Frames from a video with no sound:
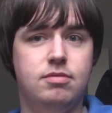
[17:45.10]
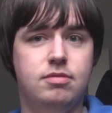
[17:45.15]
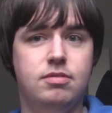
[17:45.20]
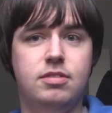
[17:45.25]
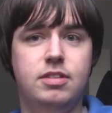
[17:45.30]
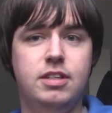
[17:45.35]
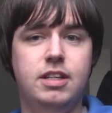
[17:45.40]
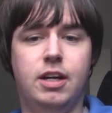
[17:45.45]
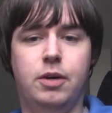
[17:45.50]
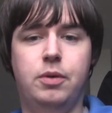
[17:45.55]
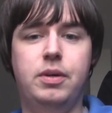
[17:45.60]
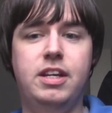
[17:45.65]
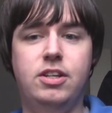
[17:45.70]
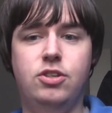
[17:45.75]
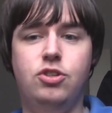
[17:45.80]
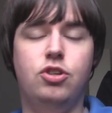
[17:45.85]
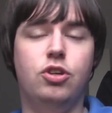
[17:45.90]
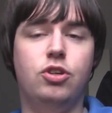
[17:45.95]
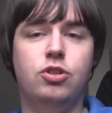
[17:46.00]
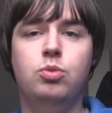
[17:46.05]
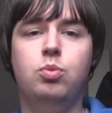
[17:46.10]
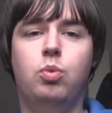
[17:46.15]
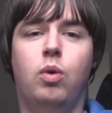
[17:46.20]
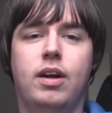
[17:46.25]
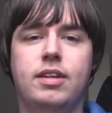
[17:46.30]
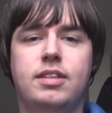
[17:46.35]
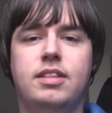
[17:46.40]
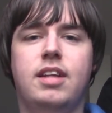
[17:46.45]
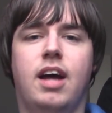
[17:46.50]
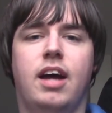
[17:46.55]
you know, he just
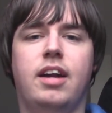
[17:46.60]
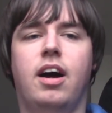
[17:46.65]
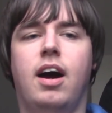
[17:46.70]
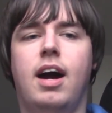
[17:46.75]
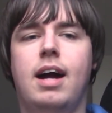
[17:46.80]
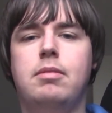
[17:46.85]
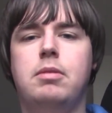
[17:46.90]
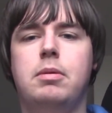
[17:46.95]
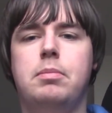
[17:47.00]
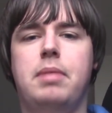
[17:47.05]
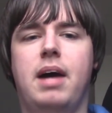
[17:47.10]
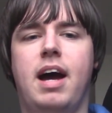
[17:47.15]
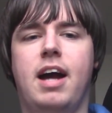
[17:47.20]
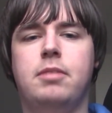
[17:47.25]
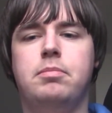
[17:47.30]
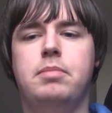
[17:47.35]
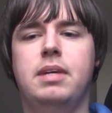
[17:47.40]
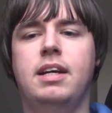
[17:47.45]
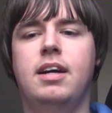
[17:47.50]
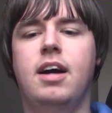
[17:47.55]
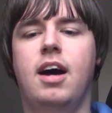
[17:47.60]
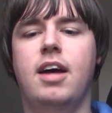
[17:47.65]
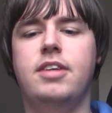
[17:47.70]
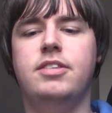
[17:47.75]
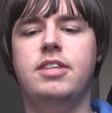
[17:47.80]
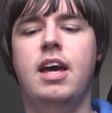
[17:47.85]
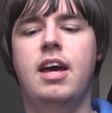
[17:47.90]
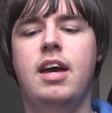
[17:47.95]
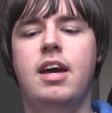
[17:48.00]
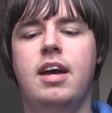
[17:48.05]
wants that armor back
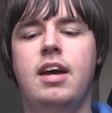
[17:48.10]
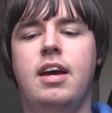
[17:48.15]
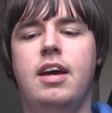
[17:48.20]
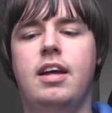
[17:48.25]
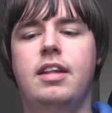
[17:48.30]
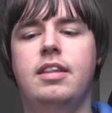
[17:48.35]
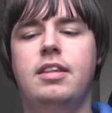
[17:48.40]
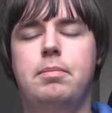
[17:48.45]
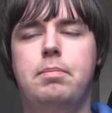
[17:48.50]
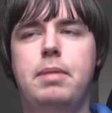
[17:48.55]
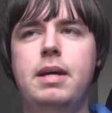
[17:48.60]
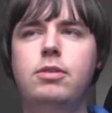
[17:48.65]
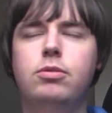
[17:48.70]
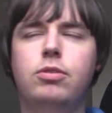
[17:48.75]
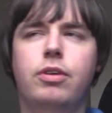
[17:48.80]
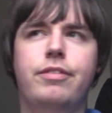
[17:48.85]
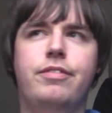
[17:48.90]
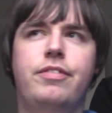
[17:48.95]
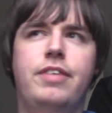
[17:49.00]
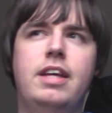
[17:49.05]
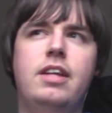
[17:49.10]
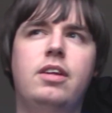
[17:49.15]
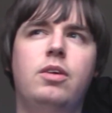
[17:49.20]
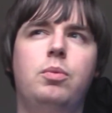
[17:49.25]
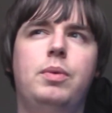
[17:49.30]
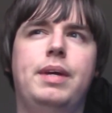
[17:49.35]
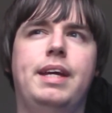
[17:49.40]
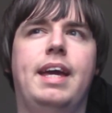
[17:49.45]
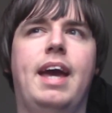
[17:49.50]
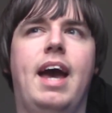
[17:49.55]
because the big
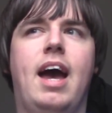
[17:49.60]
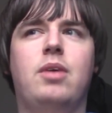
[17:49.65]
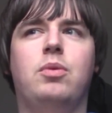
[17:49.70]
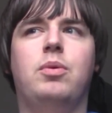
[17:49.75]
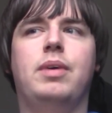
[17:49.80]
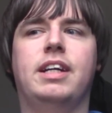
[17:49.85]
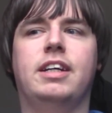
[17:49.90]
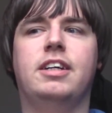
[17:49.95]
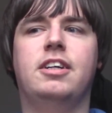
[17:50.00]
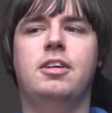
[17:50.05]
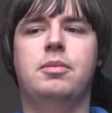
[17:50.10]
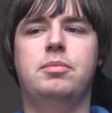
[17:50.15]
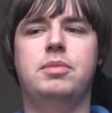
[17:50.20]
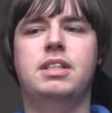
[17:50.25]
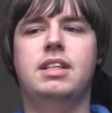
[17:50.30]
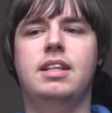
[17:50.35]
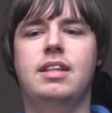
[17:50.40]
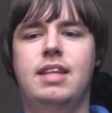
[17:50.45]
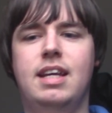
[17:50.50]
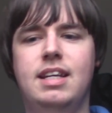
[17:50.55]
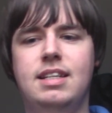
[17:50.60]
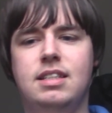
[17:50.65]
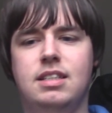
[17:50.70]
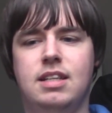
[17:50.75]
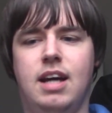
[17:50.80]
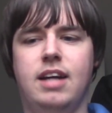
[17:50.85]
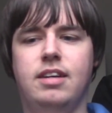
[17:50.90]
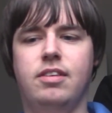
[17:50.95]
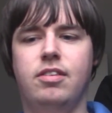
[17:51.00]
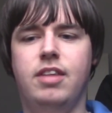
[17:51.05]
reveal we get when it comes to this
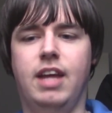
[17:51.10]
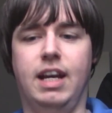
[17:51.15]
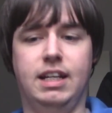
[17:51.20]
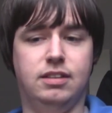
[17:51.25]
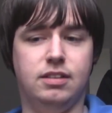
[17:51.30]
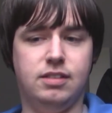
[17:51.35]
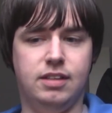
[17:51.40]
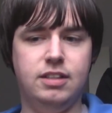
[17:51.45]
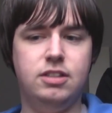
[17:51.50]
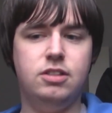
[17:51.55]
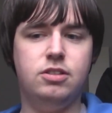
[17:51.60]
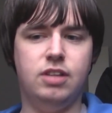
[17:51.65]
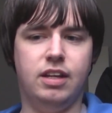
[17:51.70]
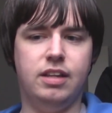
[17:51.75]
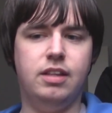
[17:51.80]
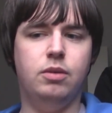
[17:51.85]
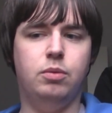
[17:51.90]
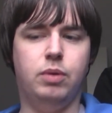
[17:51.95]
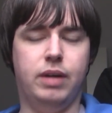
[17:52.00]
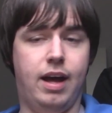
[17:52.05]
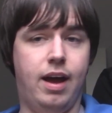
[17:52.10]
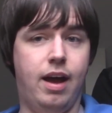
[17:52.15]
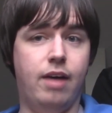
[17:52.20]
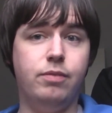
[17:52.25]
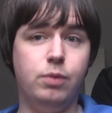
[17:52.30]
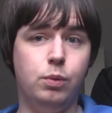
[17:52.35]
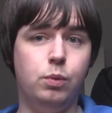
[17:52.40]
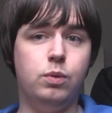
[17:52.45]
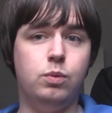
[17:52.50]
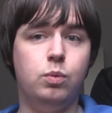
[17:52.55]
side of things, and this is, I think, what
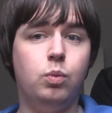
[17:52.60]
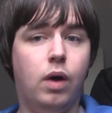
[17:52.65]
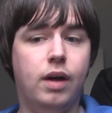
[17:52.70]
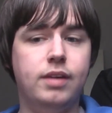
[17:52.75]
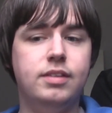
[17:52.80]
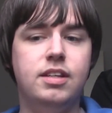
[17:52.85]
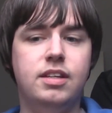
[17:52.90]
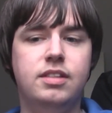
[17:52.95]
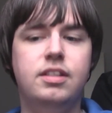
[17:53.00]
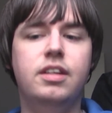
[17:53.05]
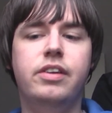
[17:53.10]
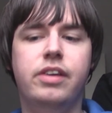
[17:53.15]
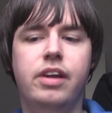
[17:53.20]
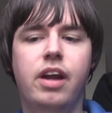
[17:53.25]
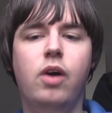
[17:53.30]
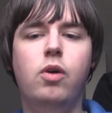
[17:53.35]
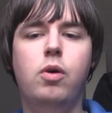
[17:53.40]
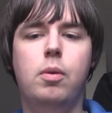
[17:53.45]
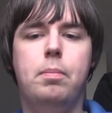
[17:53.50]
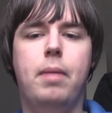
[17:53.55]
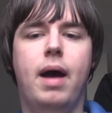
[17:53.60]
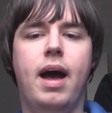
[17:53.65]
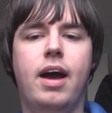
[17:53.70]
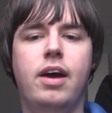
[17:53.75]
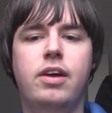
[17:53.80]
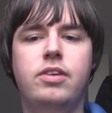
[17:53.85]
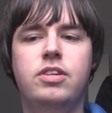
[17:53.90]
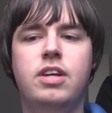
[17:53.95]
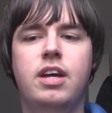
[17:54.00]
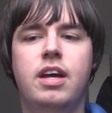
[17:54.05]
everyone wanted to know
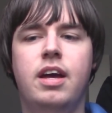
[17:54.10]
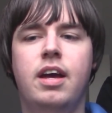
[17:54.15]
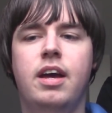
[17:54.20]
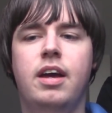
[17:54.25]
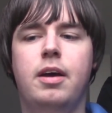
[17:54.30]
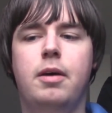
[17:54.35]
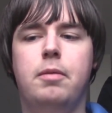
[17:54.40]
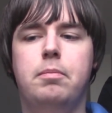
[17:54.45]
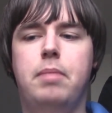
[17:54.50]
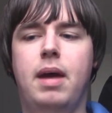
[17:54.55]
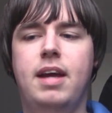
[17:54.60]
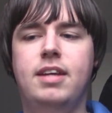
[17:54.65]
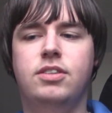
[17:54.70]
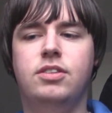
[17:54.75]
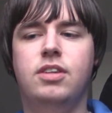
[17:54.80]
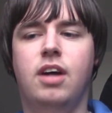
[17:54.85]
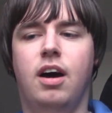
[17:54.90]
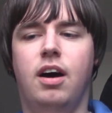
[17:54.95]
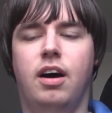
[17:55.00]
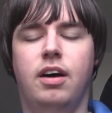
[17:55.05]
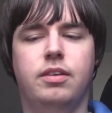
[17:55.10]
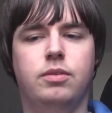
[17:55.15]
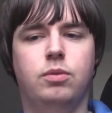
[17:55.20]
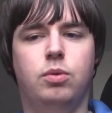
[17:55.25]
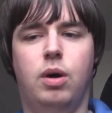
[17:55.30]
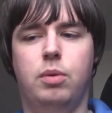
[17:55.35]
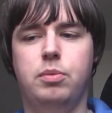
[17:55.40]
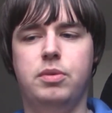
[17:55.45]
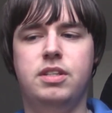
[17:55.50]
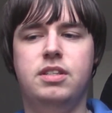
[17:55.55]
about, based on
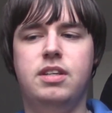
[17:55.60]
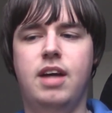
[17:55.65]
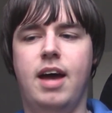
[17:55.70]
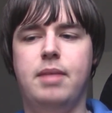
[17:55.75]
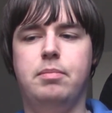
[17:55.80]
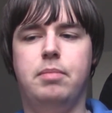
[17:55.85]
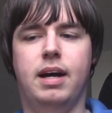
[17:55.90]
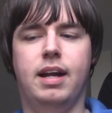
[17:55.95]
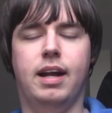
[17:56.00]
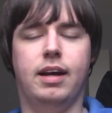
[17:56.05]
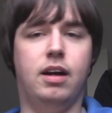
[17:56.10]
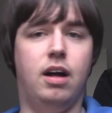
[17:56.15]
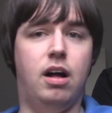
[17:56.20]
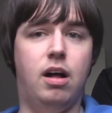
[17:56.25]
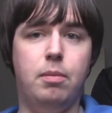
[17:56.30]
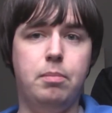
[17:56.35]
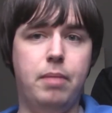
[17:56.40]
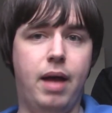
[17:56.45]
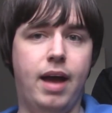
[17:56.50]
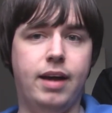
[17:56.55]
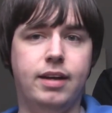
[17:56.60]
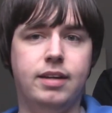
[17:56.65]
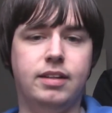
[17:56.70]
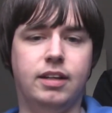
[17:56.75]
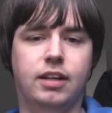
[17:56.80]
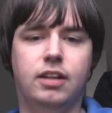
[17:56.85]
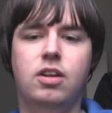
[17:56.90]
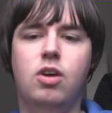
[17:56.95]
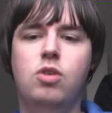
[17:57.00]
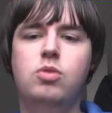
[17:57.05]
what was said by like Almec in
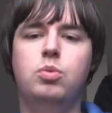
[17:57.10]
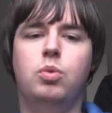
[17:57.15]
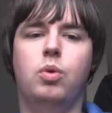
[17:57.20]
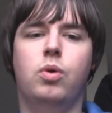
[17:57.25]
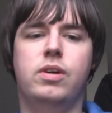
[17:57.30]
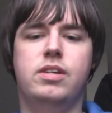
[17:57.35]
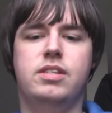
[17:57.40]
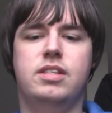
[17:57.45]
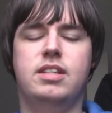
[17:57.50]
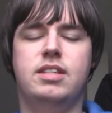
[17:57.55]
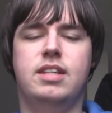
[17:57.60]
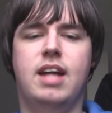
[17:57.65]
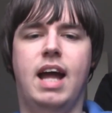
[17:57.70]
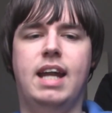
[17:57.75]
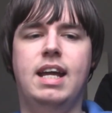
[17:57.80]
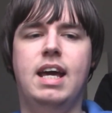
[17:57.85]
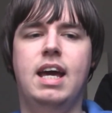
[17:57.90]
the Clone Wars, is that